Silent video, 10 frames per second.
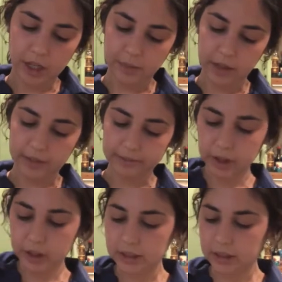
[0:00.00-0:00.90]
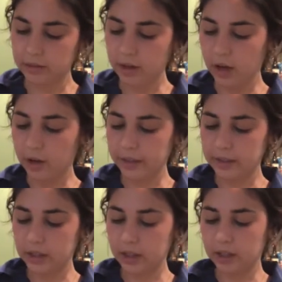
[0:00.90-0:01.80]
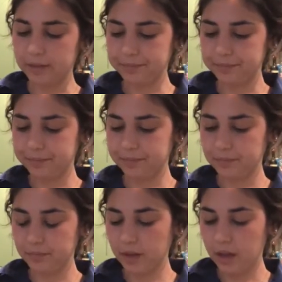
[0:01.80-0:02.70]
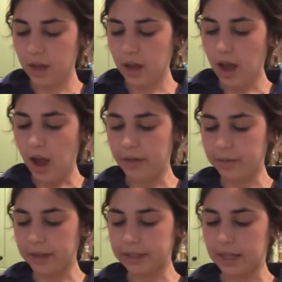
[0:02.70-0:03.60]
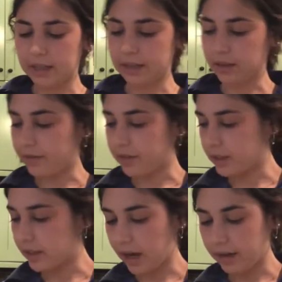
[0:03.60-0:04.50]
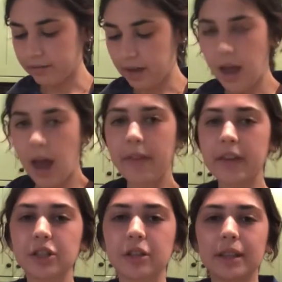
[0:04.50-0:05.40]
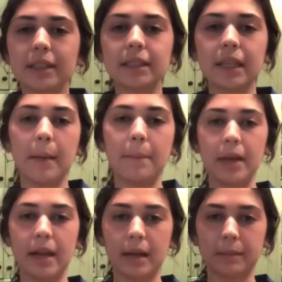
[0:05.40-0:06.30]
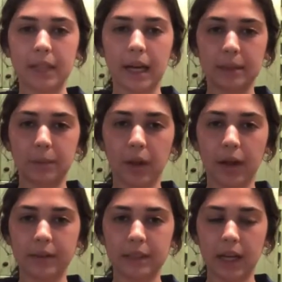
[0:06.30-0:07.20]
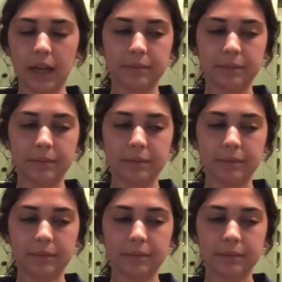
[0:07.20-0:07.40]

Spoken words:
should be good. So just a quick stir, and then we're gonna set this off to the side. And this is like a medium-sized bowl, I would say.